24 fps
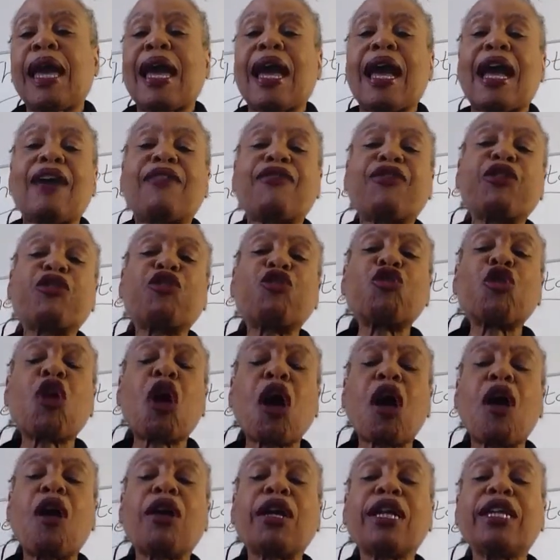after
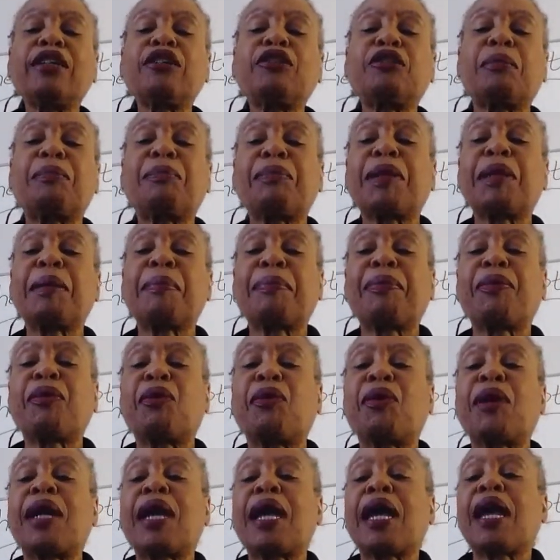talking to
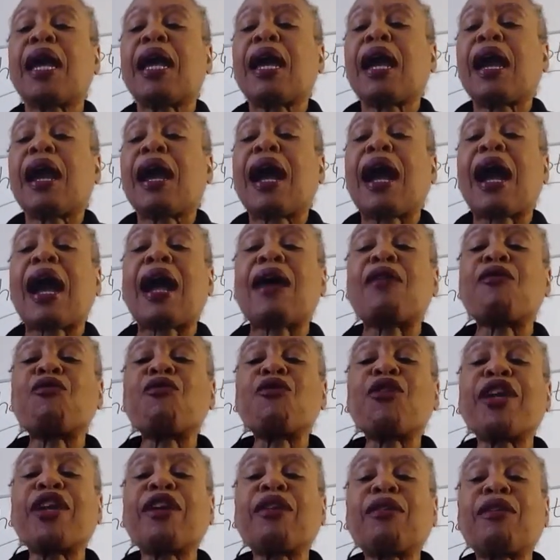people, I
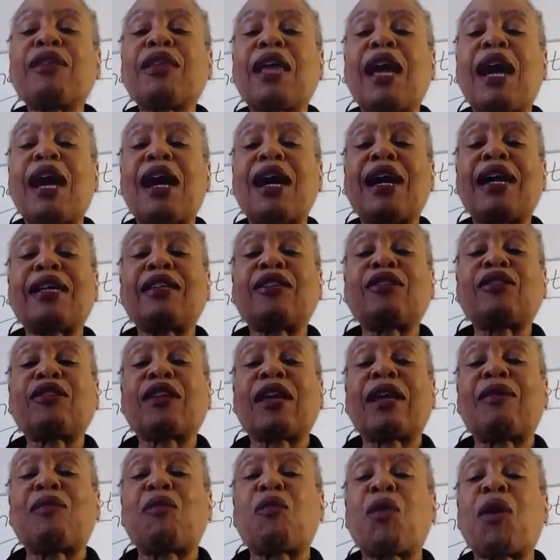realized
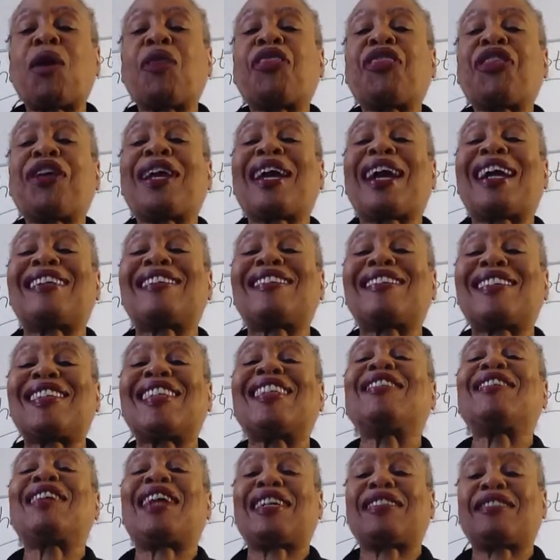that one thing I
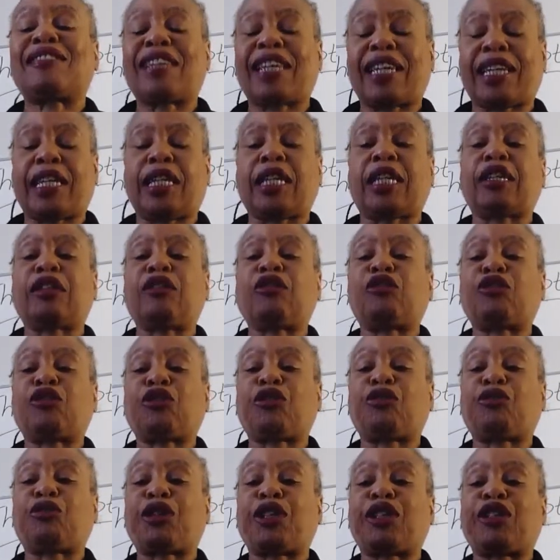did not take in
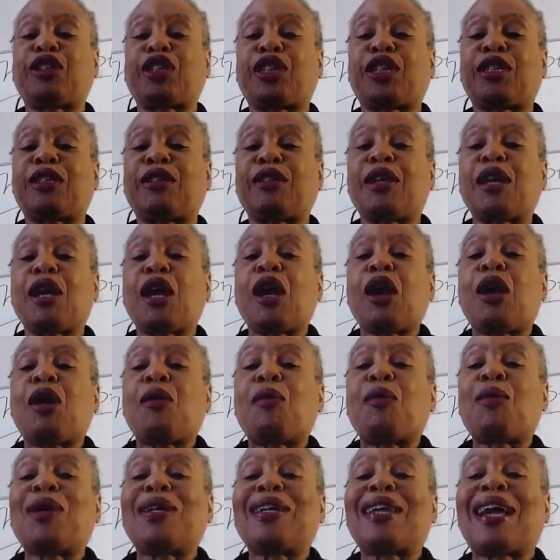consideration
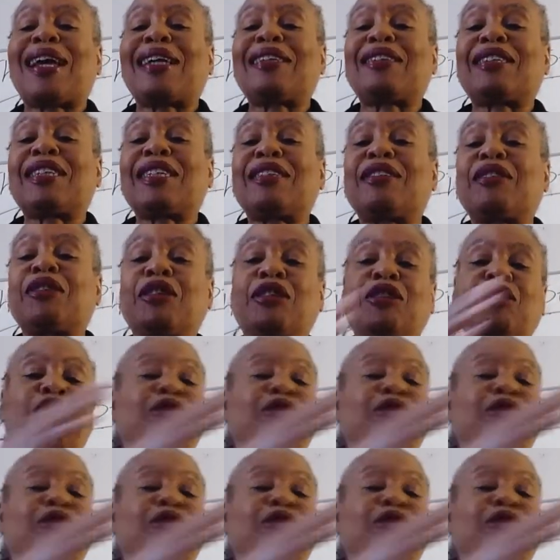when I did, this